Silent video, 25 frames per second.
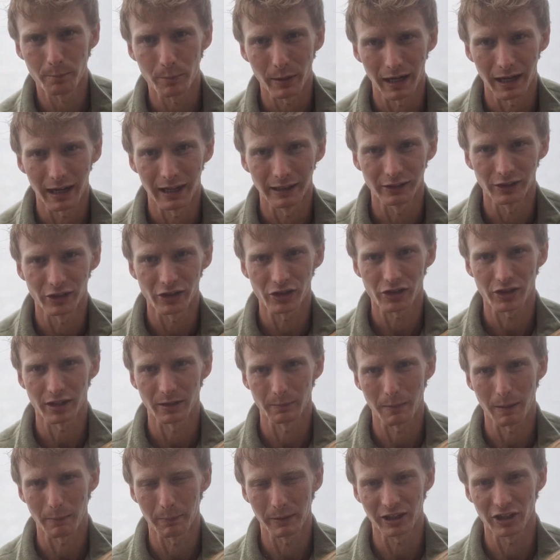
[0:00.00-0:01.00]
behind us,
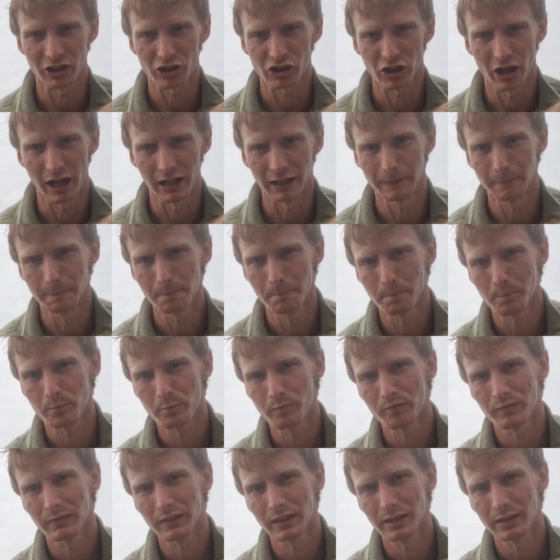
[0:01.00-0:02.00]
the biggest yan.
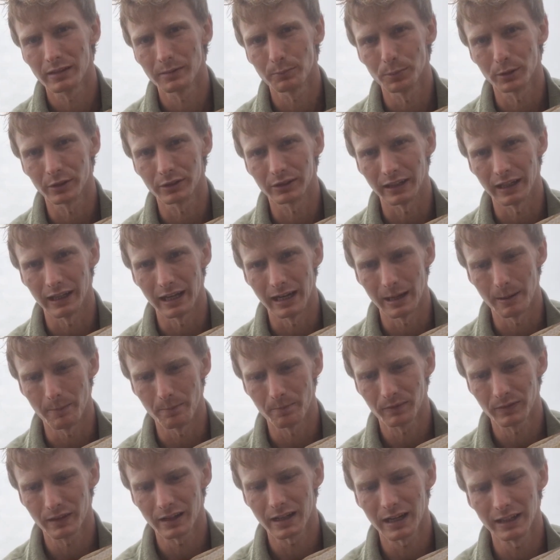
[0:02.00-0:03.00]
But
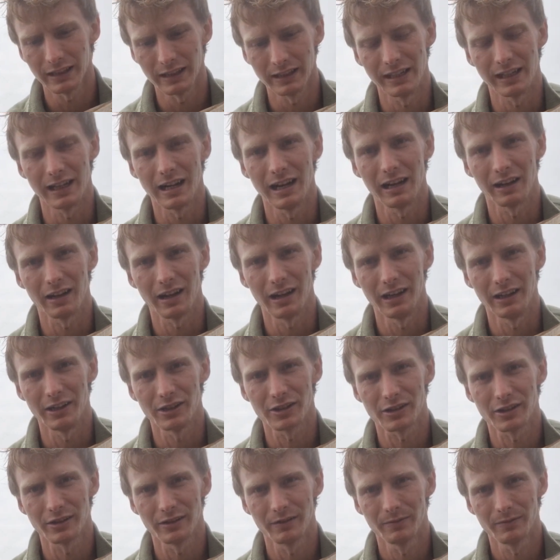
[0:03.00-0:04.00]
oh, there you go,
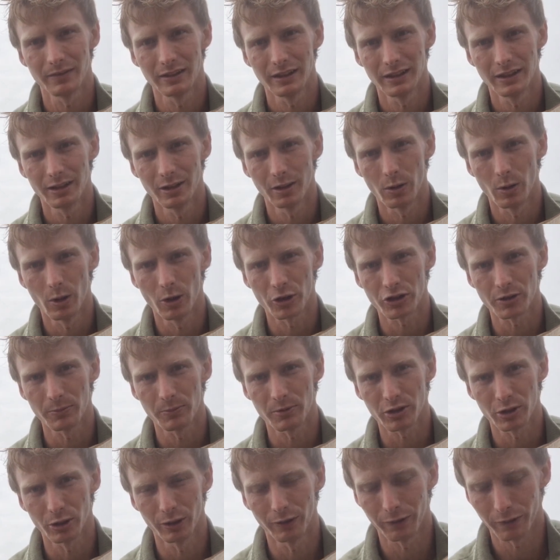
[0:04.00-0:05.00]
guys. Awesome
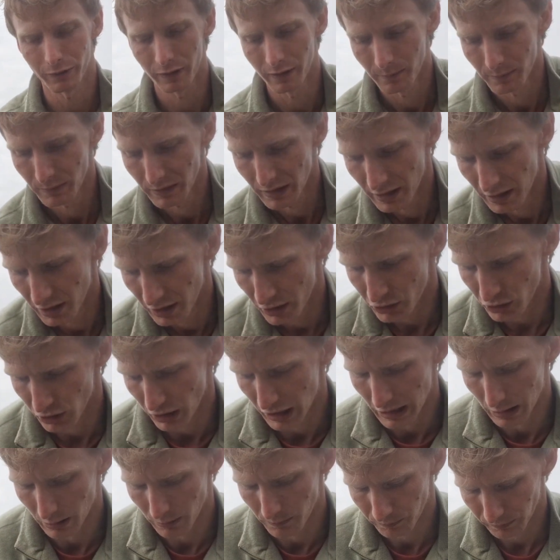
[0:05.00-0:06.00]
stuff.
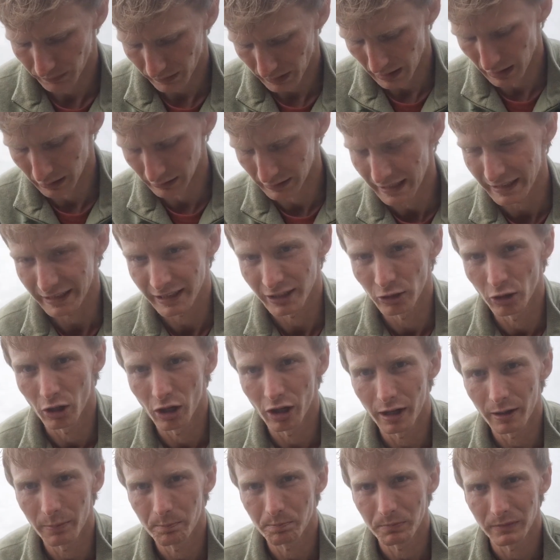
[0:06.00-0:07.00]
So I'll let you
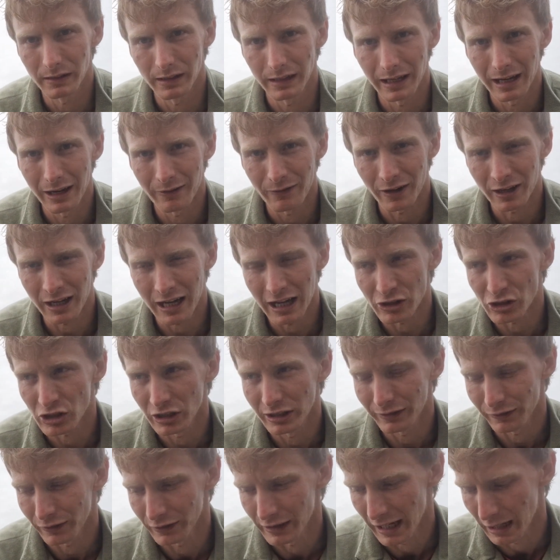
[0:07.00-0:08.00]
know if I catch
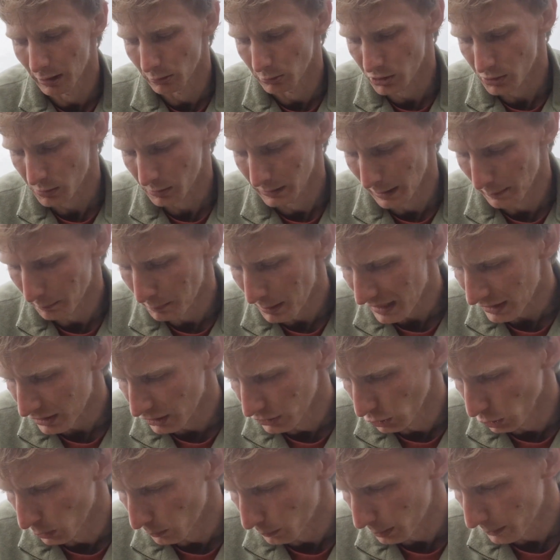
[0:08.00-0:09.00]
anything else when I'm
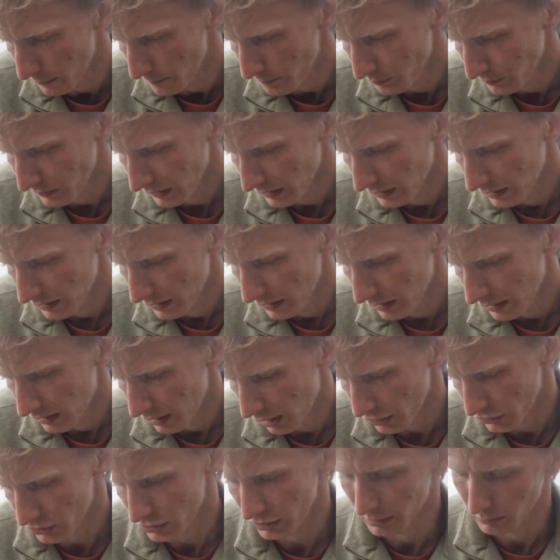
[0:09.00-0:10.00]
packing up.
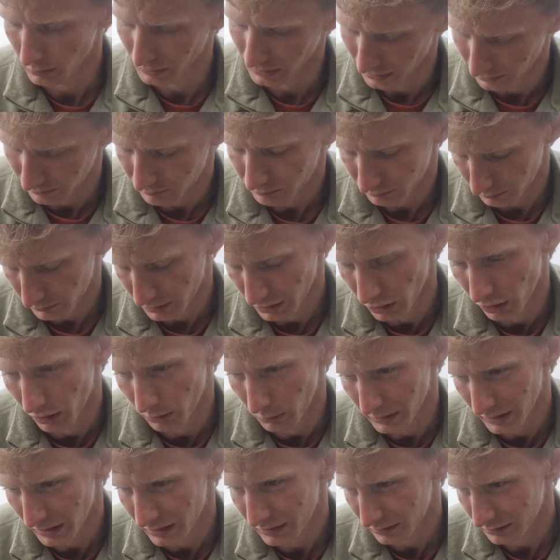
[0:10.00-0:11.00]
Or sorry, when I
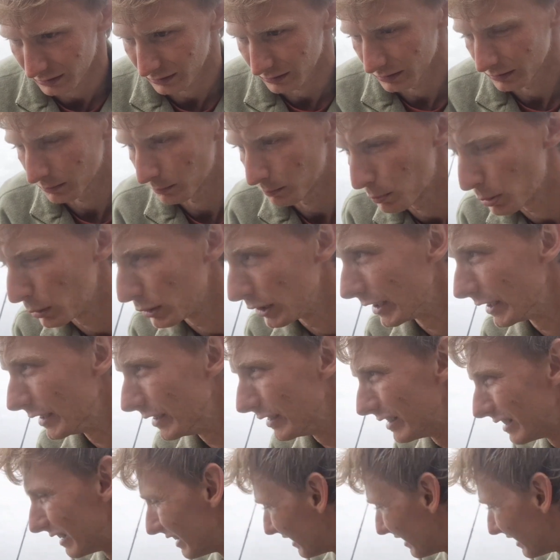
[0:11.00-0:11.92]
pull in.